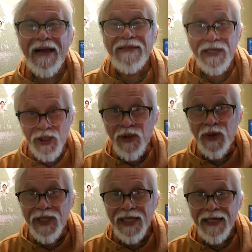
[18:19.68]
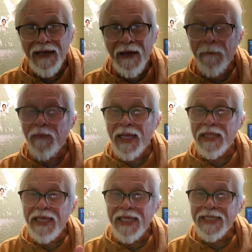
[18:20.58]
the truth.
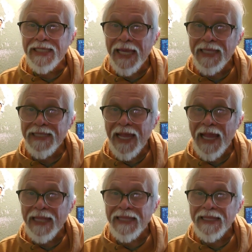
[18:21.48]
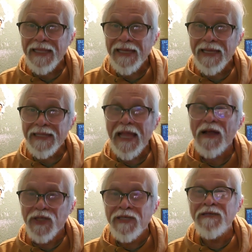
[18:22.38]
But he said that
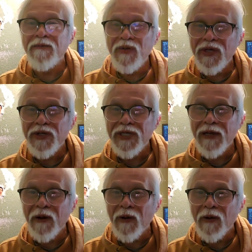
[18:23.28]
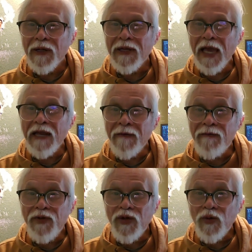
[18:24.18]
thousands of years ago. And
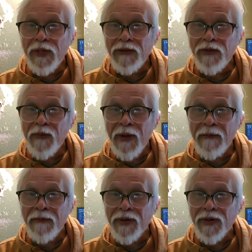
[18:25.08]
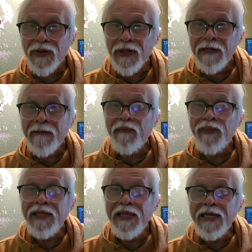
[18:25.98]
if you will remember,
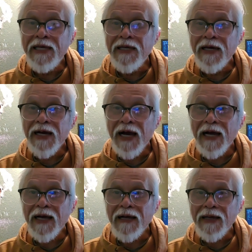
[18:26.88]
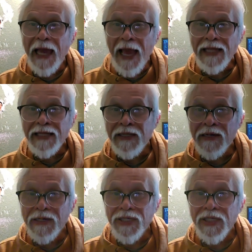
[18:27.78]
the
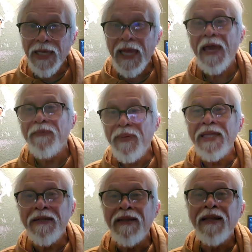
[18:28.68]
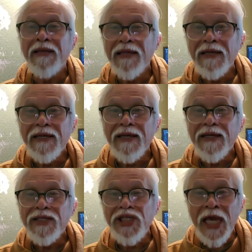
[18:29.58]
calendars have been
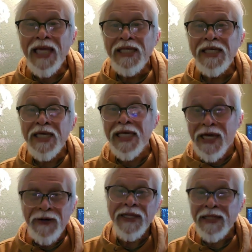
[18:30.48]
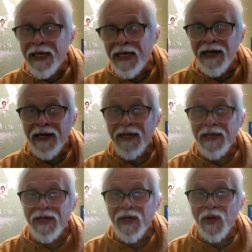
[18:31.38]
changing here and there,
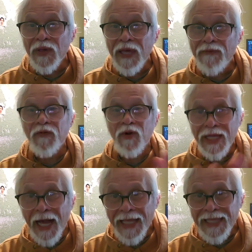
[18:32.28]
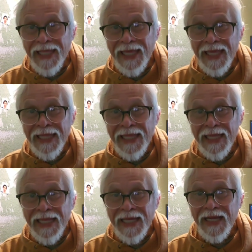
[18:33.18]
okay, forgotten,
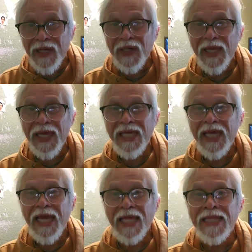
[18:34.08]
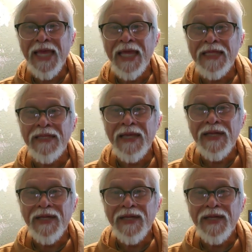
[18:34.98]
okay, and then